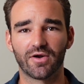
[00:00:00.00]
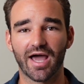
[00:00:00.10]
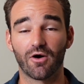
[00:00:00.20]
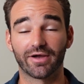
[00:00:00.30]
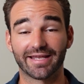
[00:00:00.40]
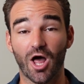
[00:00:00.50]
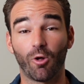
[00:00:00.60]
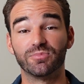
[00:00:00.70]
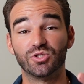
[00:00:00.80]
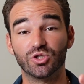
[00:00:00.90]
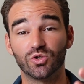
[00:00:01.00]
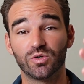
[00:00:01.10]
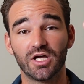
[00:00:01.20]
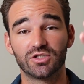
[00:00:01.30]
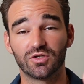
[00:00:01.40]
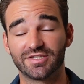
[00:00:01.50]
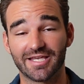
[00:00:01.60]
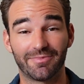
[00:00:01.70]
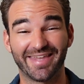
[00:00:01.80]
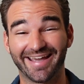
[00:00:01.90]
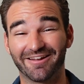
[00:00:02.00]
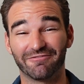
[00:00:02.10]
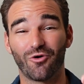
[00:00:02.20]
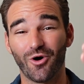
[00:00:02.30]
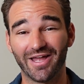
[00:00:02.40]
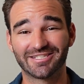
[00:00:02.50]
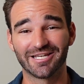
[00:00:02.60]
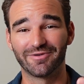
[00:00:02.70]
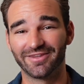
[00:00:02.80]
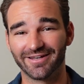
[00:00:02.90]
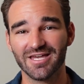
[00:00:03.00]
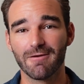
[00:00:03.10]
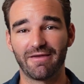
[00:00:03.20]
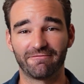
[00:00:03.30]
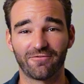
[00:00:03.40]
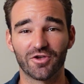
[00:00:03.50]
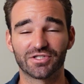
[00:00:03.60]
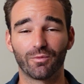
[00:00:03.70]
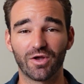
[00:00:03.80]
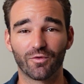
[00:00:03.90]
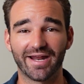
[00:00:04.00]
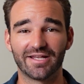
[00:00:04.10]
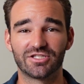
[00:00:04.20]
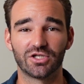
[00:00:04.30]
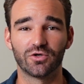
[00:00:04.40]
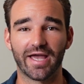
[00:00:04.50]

and how it can help you do the same thing and avoid some of the pitfalls that we ran into,